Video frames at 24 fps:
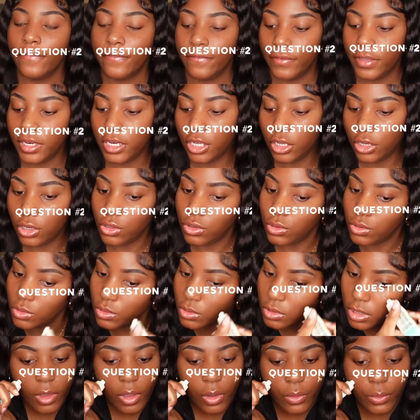
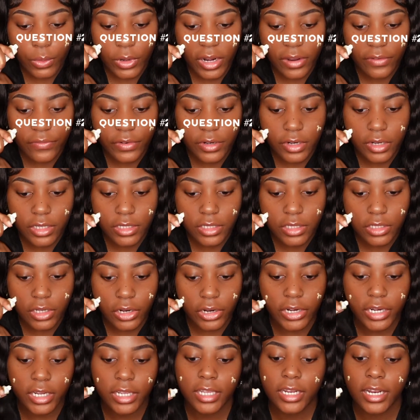videos when i first
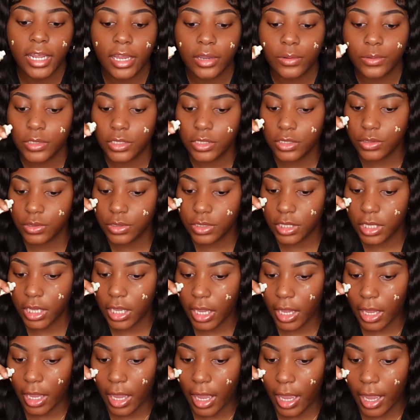started i was
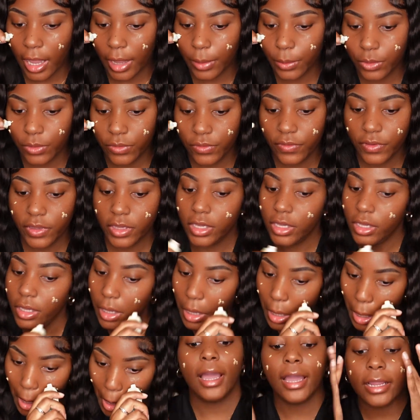using imovie
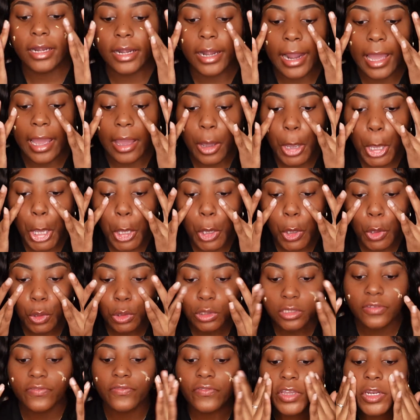i now
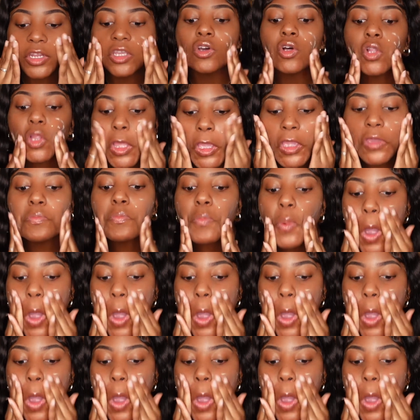use Videoleap